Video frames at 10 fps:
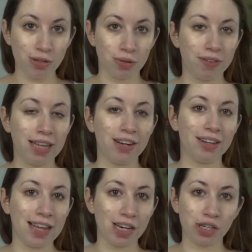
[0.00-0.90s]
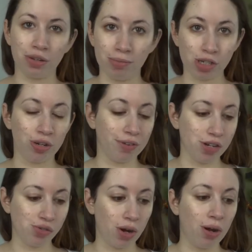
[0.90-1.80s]
So if we land on a lash glue, I'm just gonna
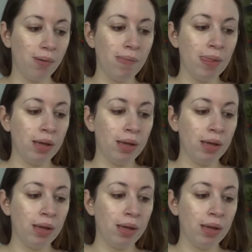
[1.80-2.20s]
redraw